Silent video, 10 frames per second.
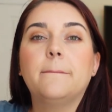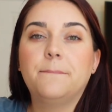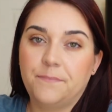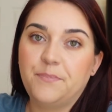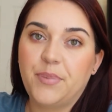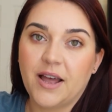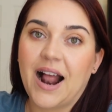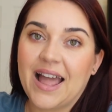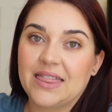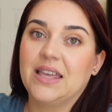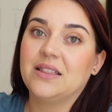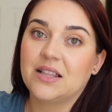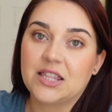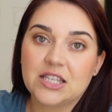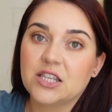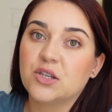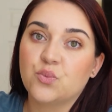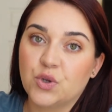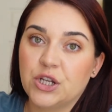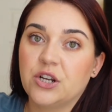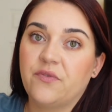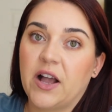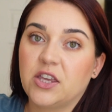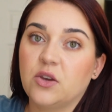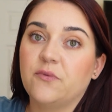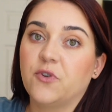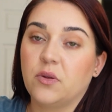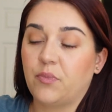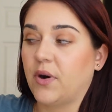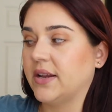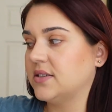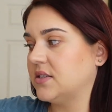But I think that this is a really good vacuum for the price.